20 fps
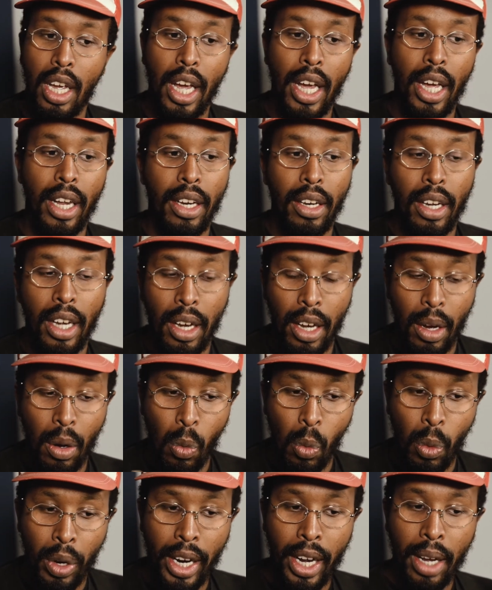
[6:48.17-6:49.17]
And
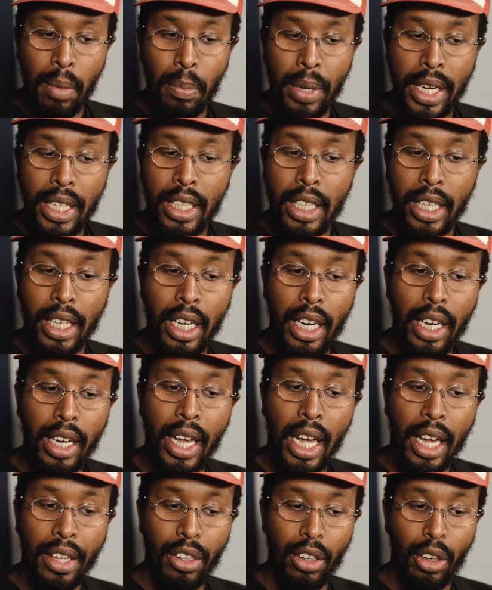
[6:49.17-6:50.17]
what I basically
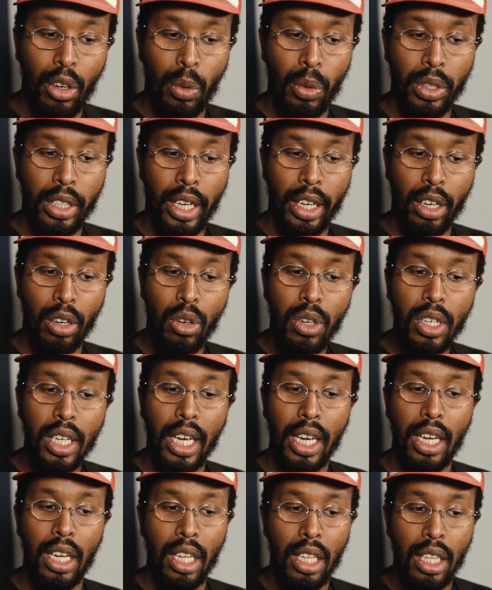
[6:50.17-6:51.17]
landed on was like,
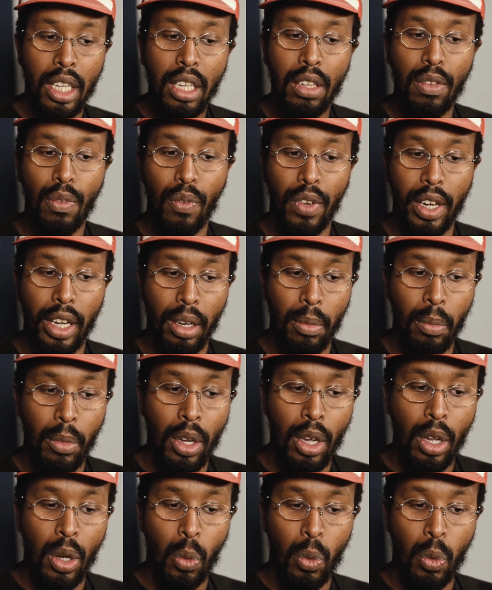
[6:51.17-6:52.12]
okay, in this film,